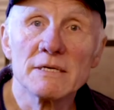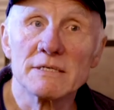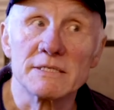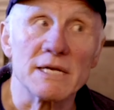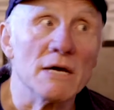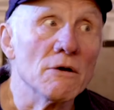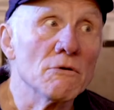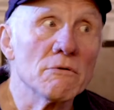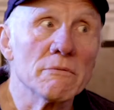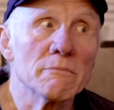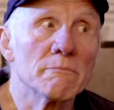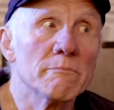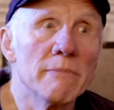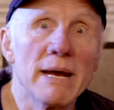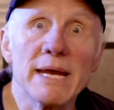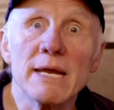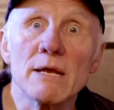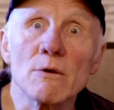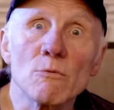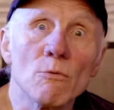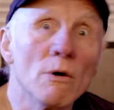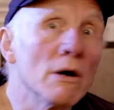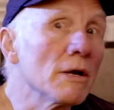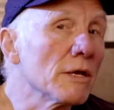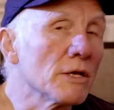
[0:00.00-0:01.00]
Don't
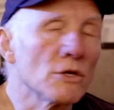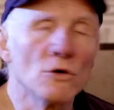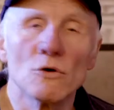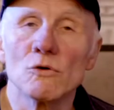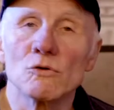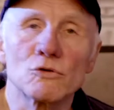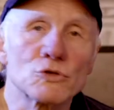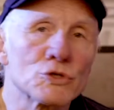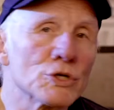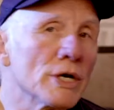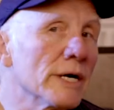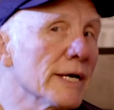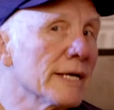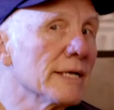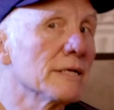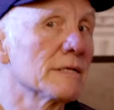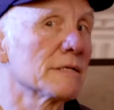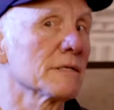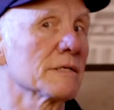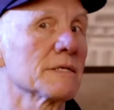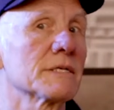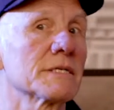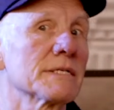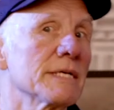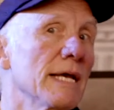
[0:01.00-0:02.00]
make what you're trying
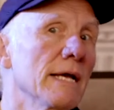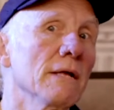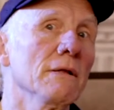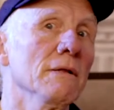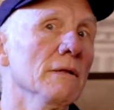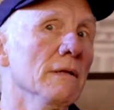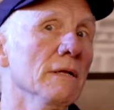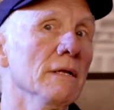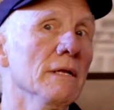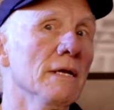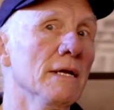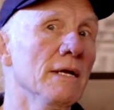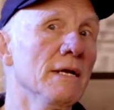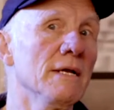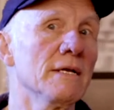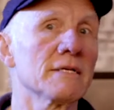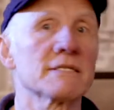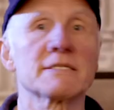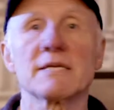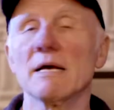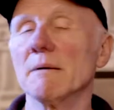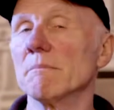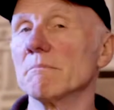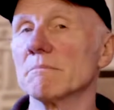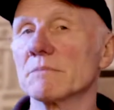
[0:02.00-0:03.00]
to sell
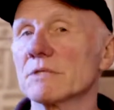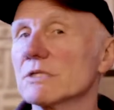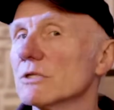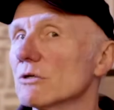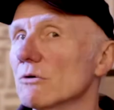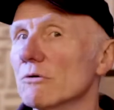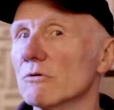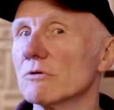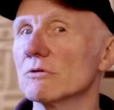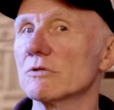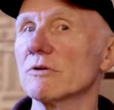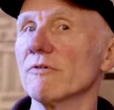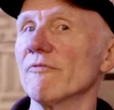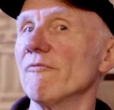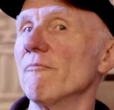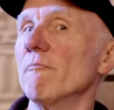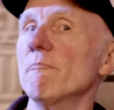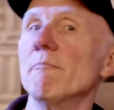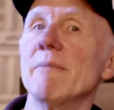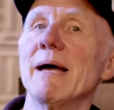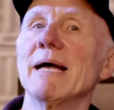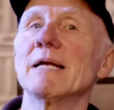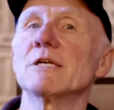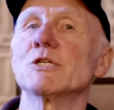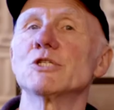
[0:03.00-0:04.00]
some sort of
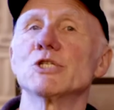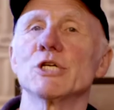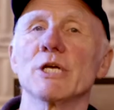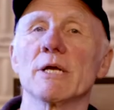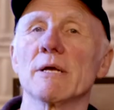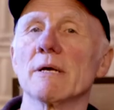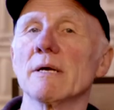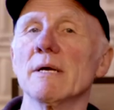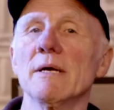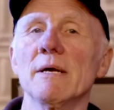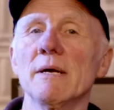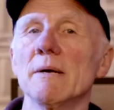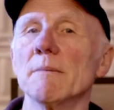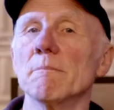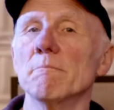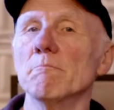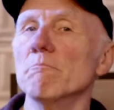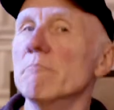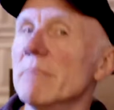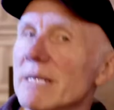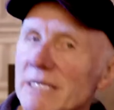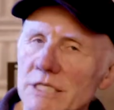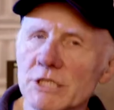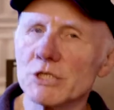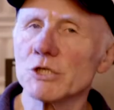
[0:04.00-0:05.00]
magic
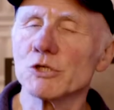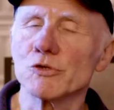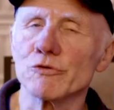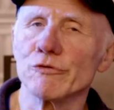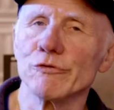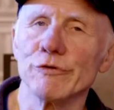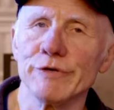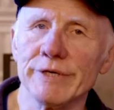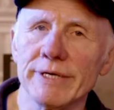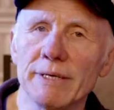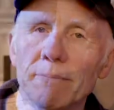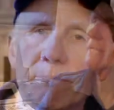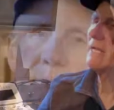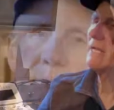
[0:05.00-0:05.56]
mystery.